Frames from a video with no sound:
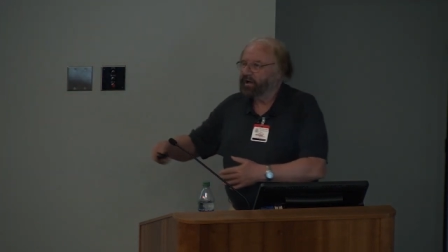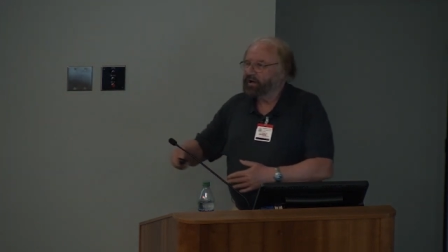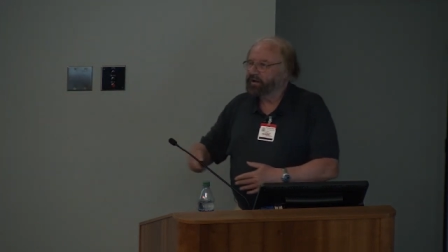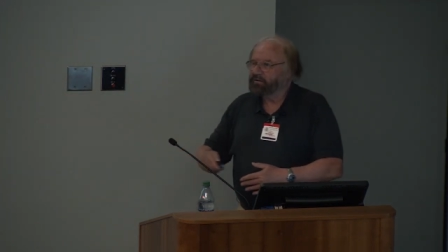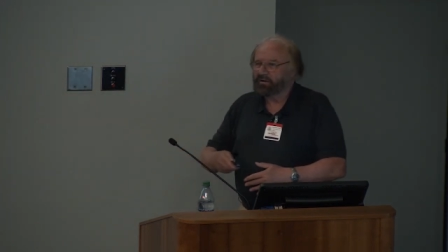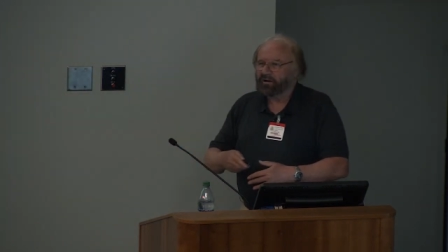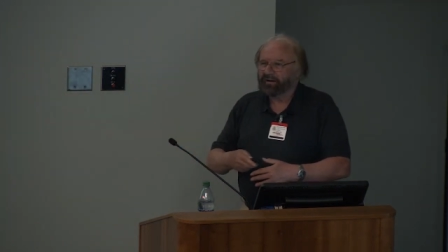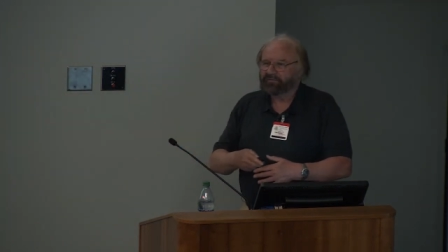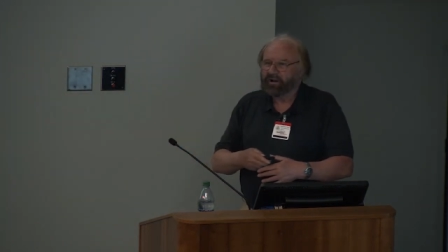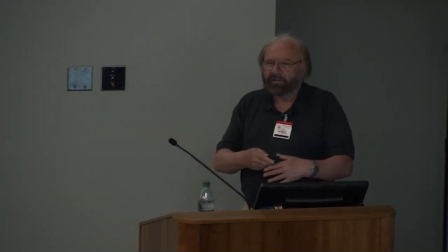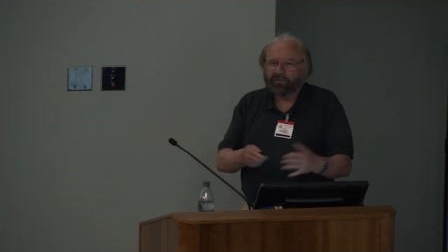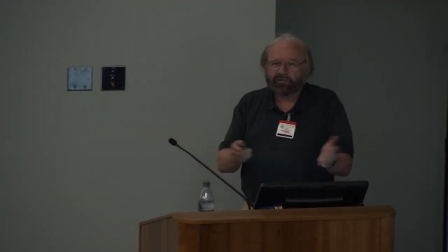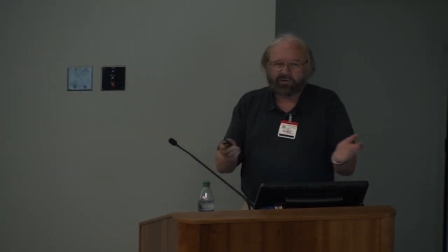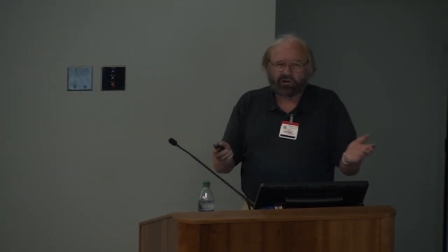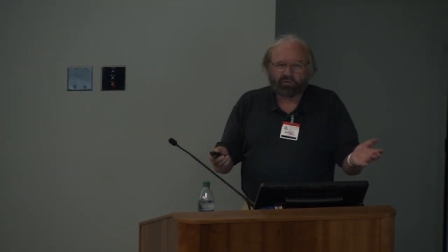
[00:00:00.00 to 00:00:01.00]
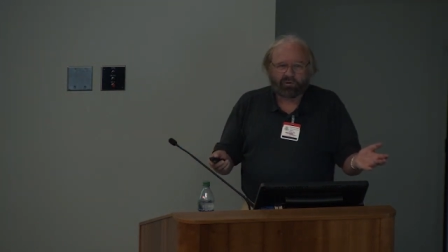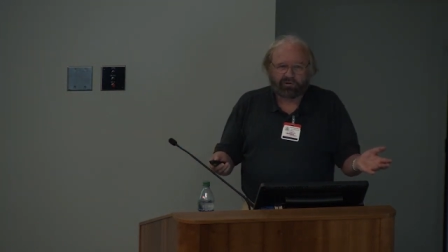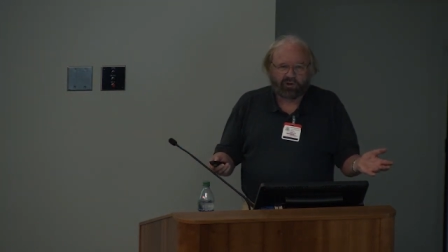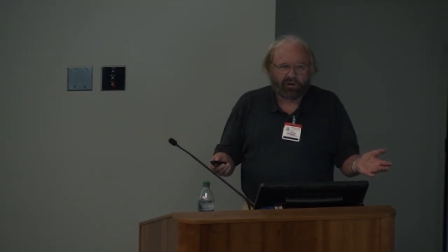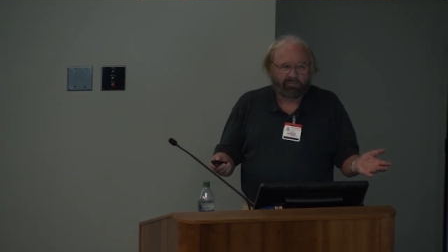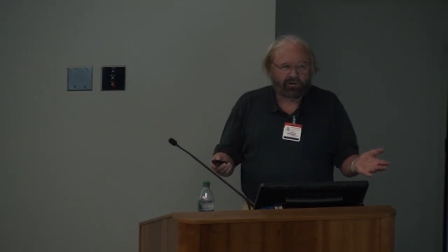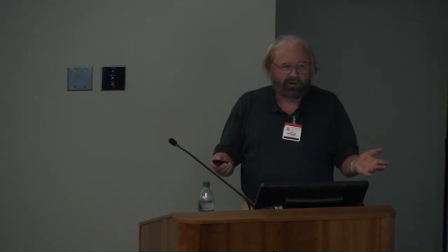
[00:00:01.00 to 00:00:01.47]
who have nothing to do
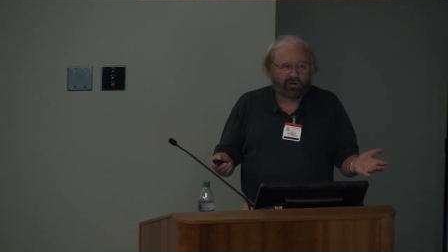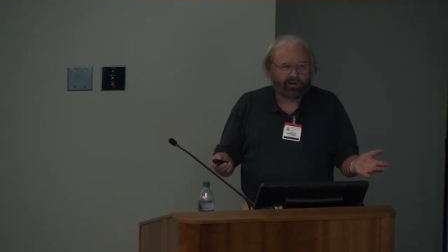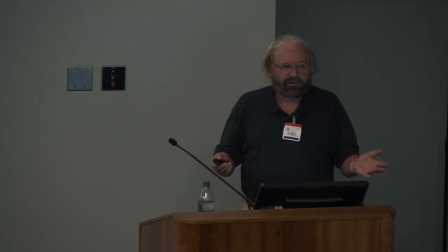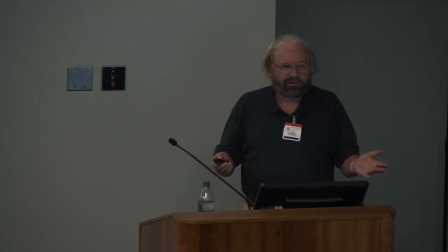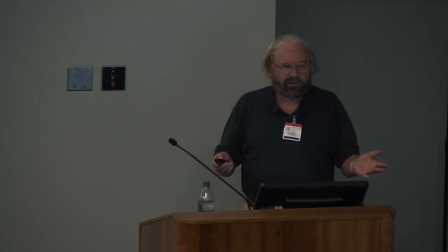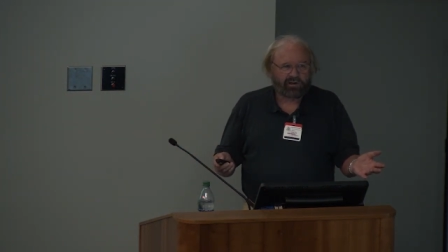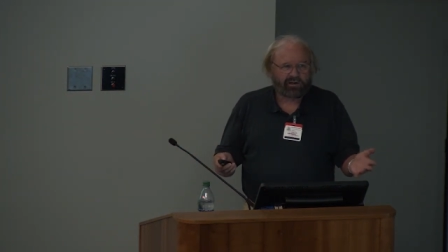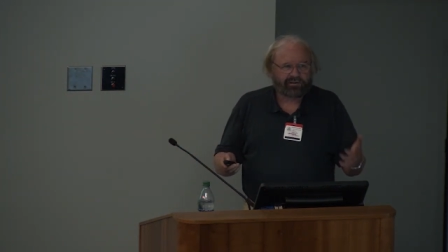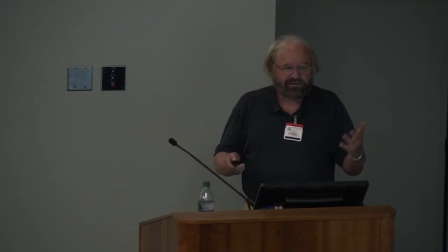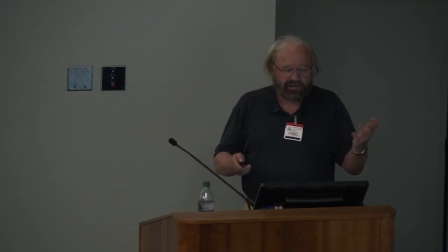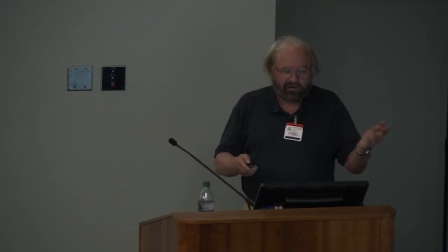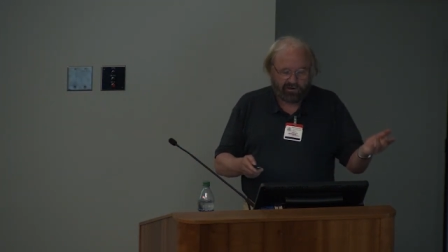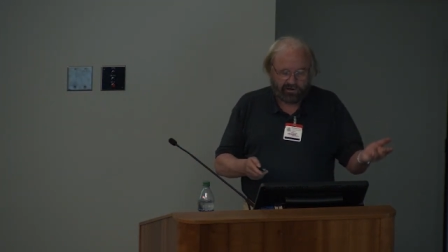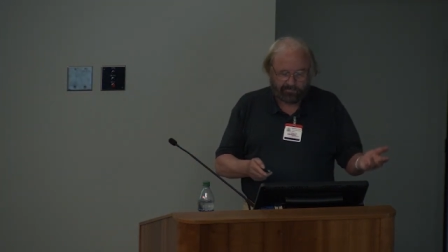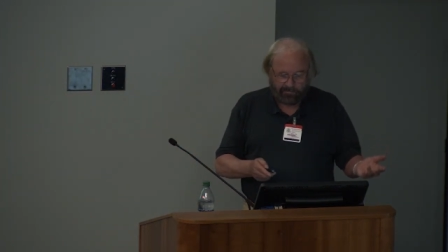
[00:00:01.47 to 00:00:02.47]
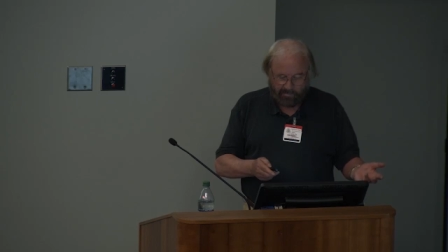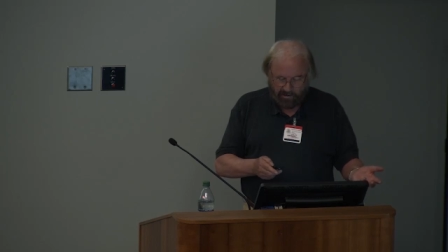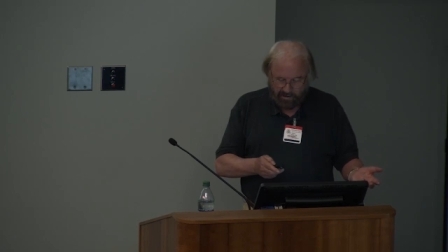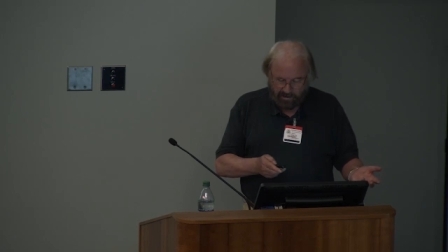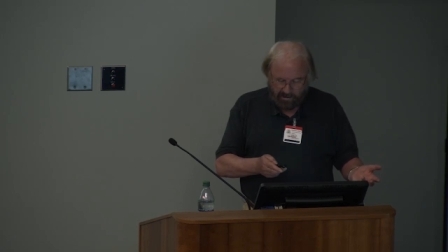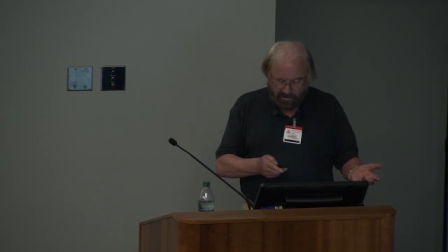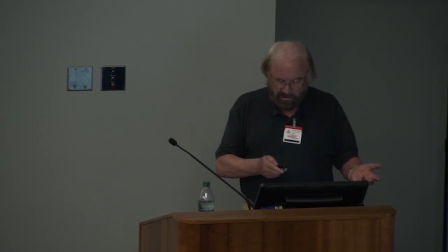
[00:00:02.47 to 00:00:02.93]
with dermatology, and so on.
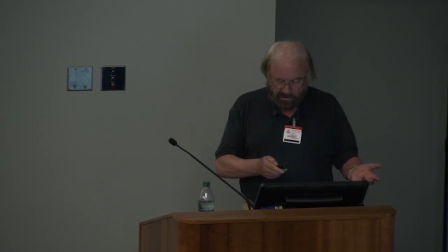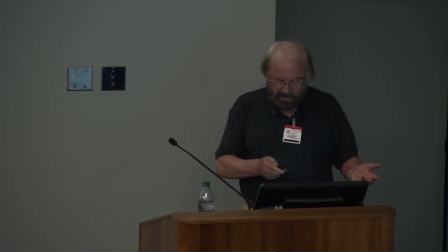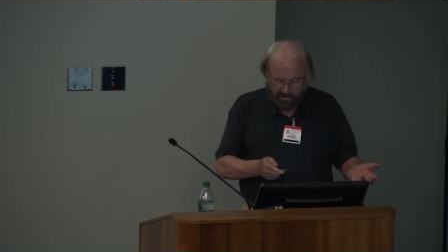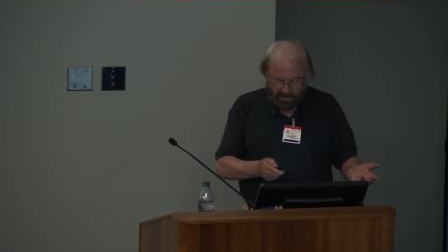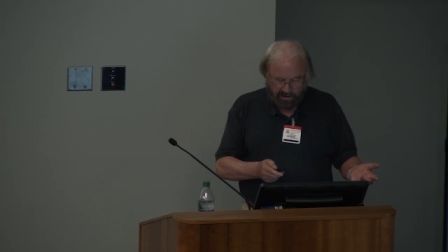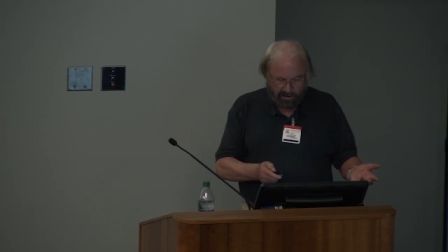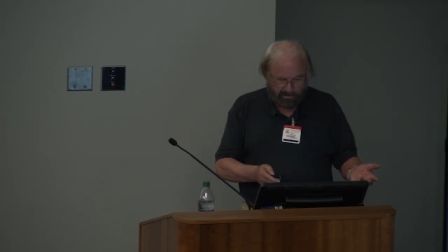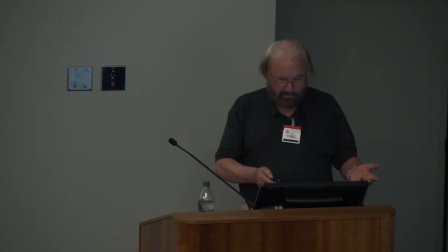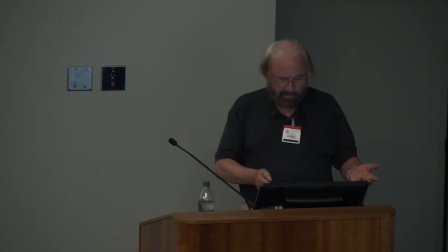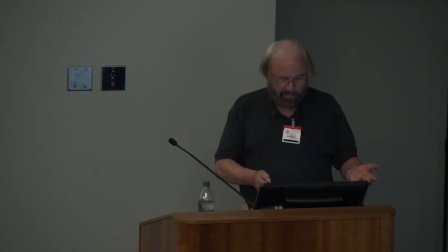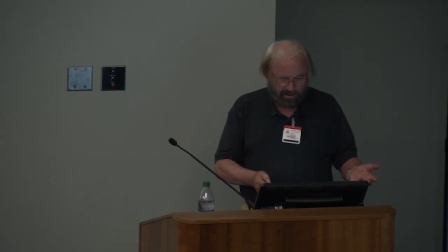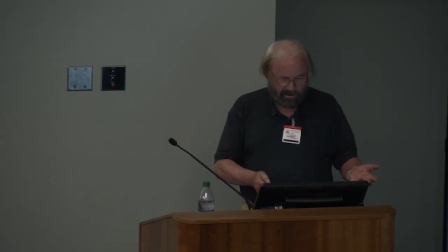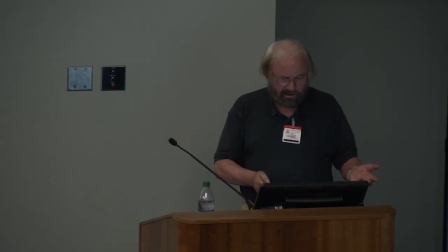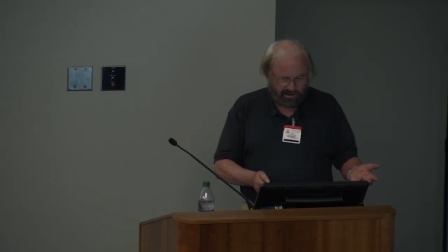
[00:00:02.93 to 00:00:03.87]
Um,